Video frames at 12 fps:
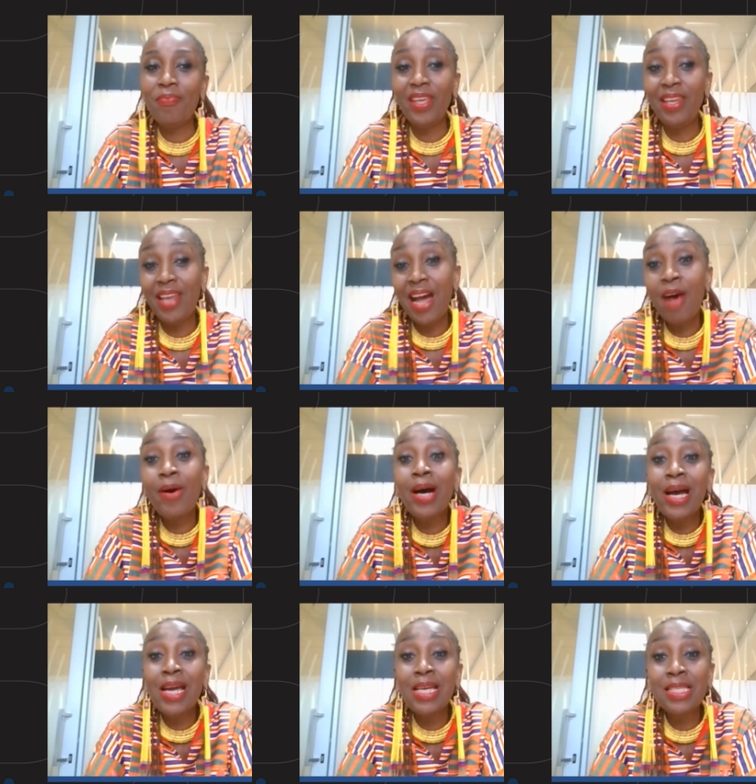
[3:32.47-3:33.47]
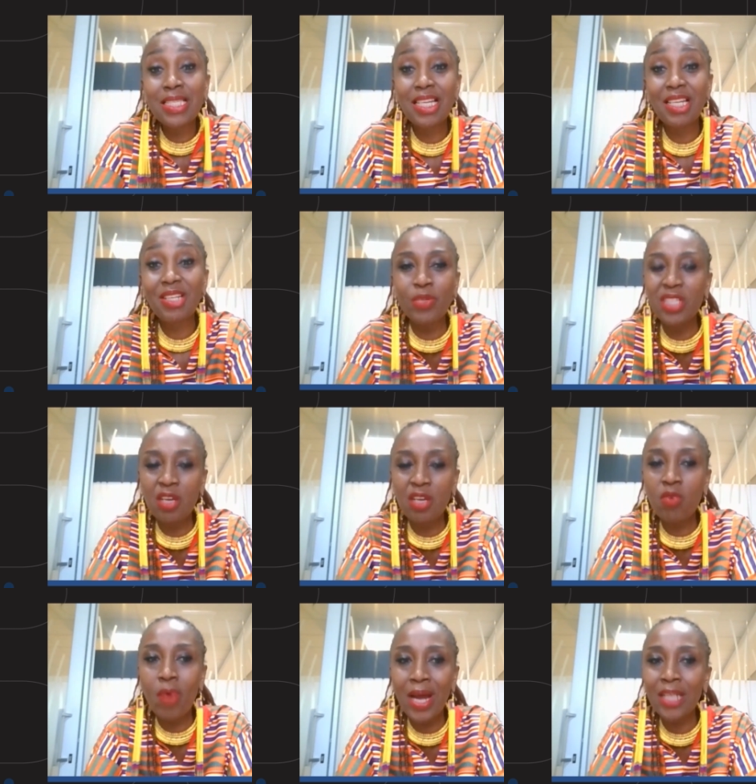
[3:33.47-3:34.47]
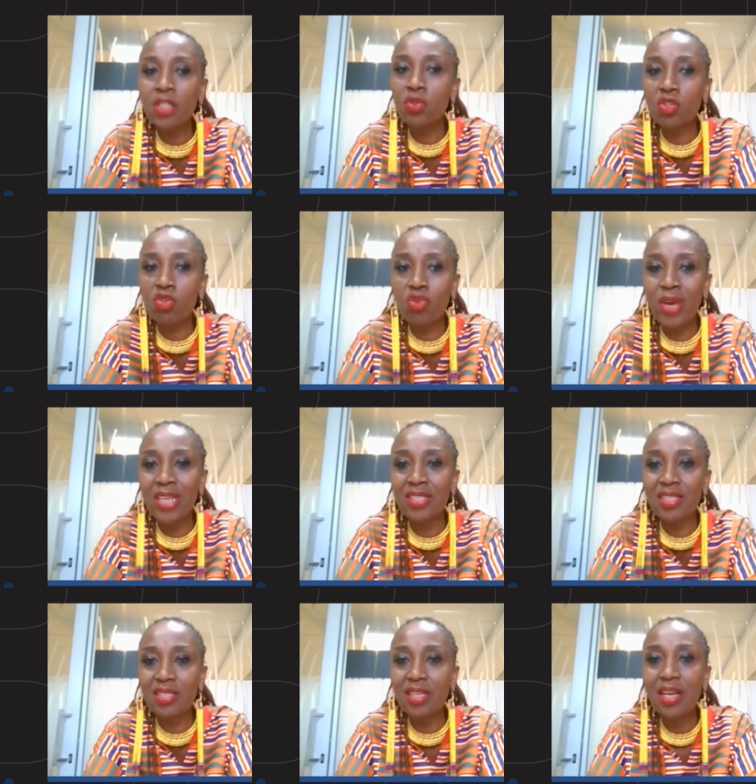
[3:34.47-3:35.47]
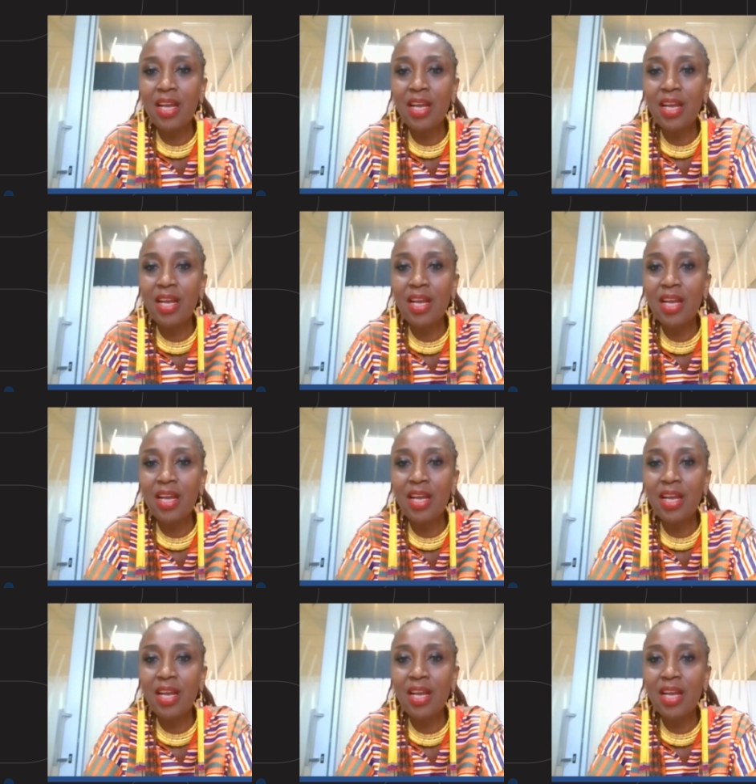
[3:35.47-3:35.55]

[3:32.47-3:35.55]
in our eyes. We didn't want to stress